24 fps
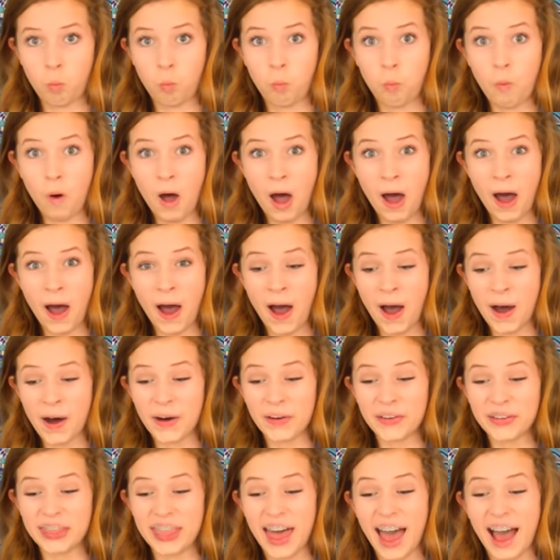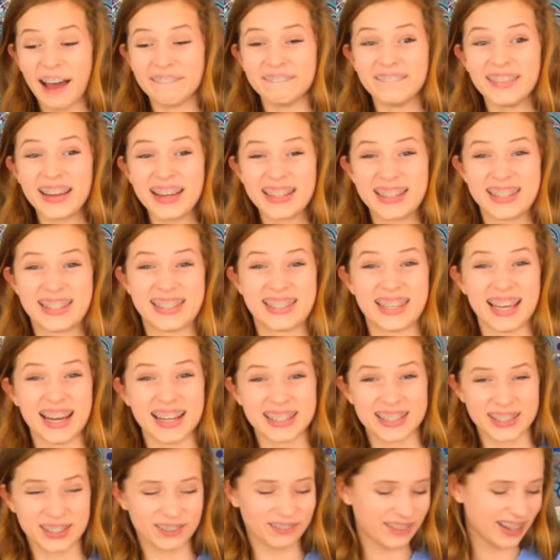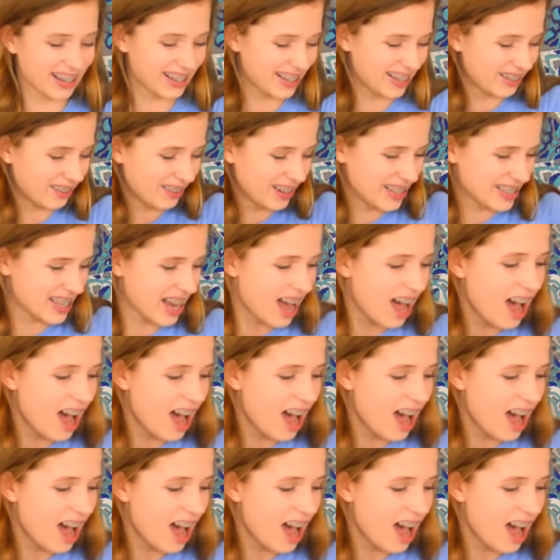Whoa, that made such a weird noise.